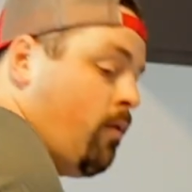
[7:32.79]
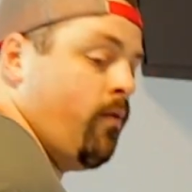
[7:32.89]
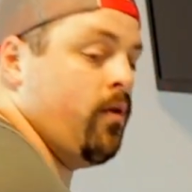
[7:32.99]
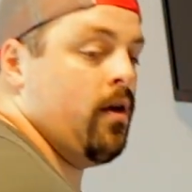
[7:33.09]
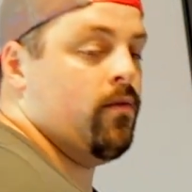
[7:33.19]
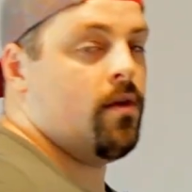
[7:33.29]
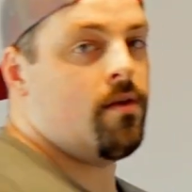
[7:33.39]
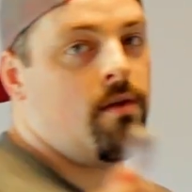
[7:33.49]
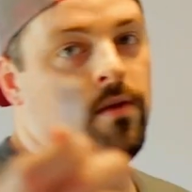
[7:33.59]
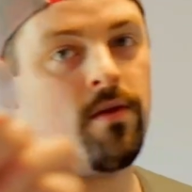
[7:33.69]
So if you have
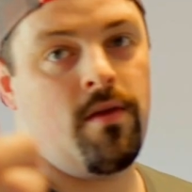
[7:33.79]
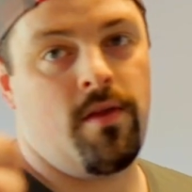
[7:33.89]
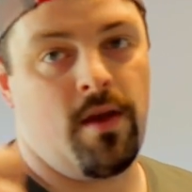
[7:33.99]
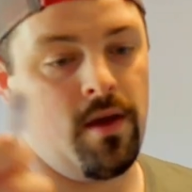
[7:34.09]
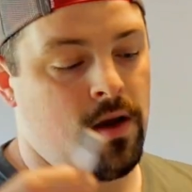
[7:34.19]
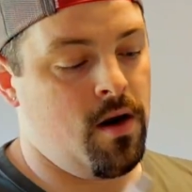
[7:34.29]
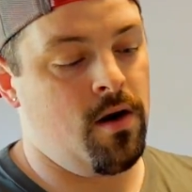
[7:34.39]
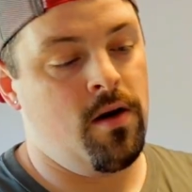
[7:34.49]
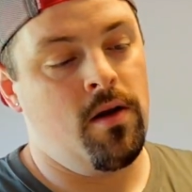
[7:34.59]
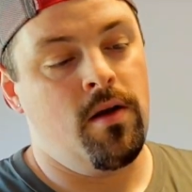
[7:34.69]
this thing
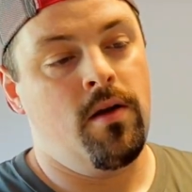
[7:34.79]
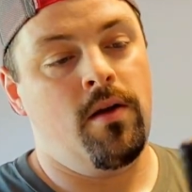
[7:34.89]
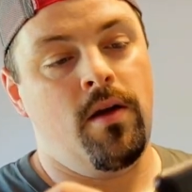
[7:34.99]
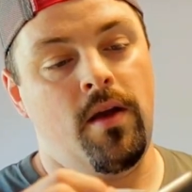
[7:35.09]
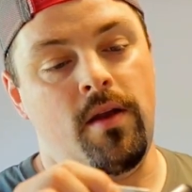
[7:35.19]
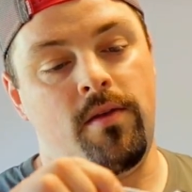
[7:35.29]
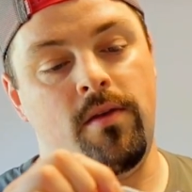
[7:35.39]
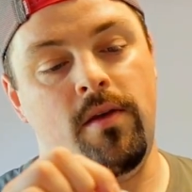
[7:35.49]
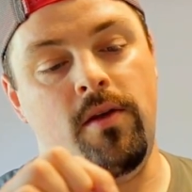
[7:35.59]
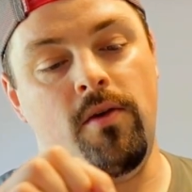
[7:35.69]
here and
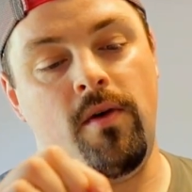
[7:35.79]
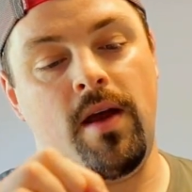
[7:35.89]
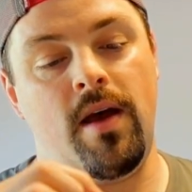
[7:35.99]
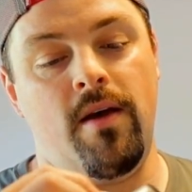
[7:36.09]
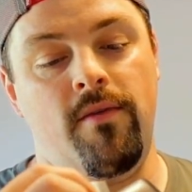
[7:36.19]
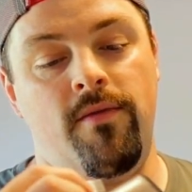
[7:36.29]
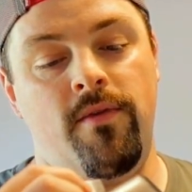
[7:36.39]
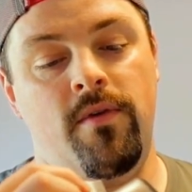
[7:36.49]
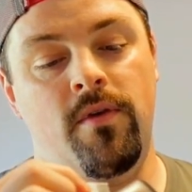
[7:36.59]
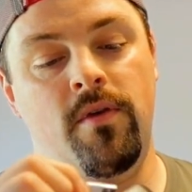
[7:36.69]
you don't have
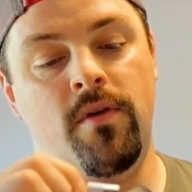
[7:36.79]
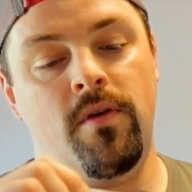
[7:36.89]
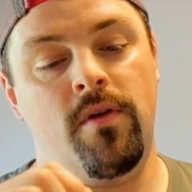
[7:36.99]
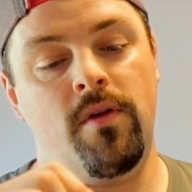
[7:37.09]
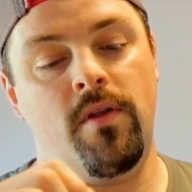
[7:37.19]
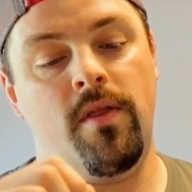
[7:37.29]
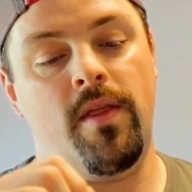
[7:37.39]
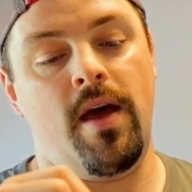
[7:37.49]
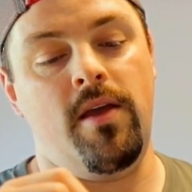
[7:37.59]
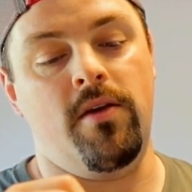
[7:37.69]

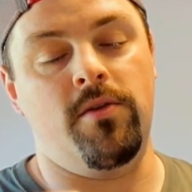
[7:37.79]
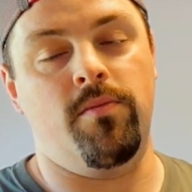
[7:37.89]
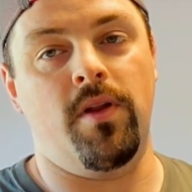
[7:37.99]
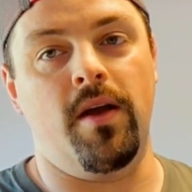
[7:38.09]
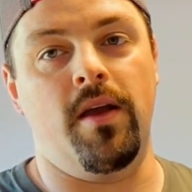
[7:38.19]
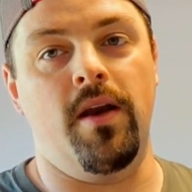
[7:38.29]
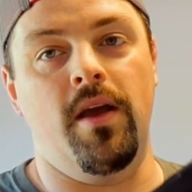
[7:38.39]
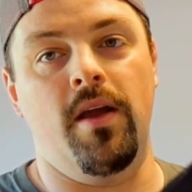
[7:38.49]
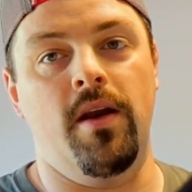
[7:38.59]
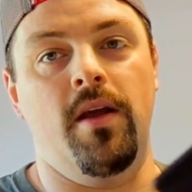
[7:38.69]
that, you can plug it
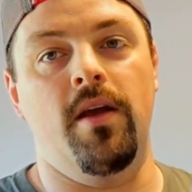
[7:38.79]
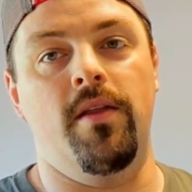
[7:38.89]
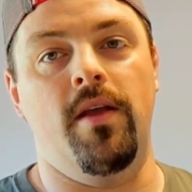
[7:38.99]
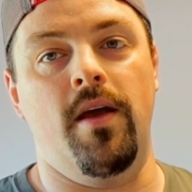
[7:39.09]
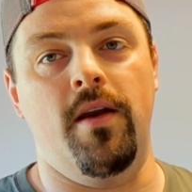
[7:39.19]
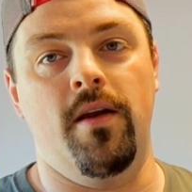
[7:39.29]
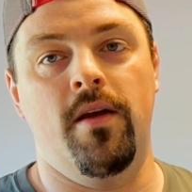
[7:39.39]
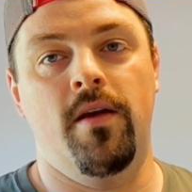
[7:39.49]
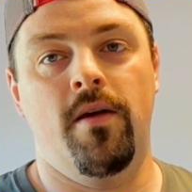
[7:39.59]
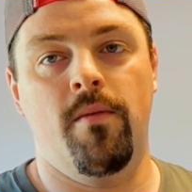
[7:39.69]
in and then
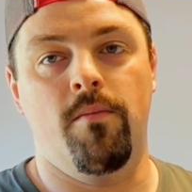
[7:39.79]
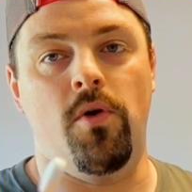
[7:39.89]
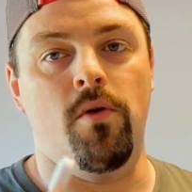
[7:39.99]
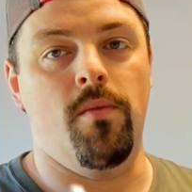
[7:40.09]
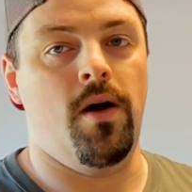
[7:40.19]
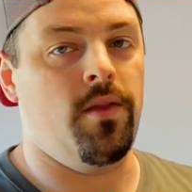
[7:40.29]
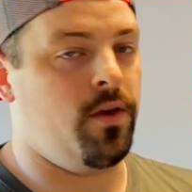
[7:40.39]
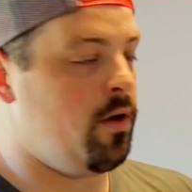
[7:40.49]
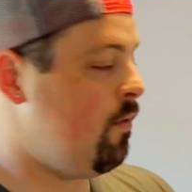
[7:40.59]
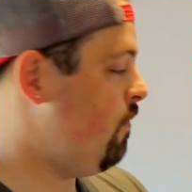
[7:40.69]
boom, on the go.